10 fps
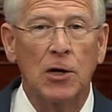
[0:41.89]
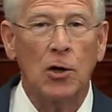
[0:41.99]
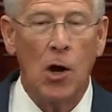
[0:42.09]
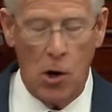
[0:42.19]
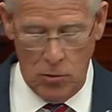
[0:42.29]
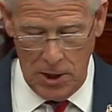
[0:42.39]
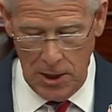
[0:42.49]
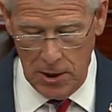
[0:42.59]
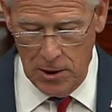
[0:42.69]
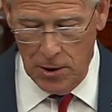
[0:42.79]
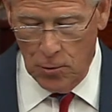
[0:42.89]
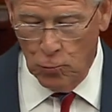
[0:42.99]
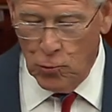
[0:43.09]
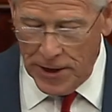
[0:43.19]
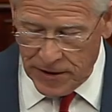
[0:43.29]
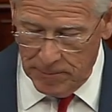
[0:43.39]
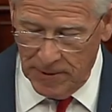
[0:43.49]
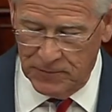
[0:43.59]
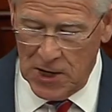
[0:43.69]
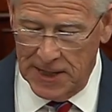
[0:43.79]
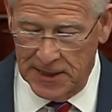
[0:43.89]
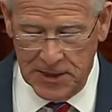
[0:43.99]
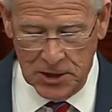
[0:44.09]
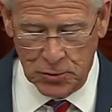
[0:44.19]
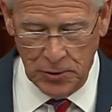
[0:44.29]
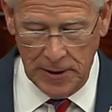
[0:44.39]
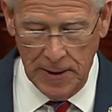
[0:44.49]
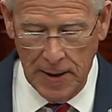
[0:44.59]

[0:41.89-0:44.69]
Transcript: long rhythm of Chinese history,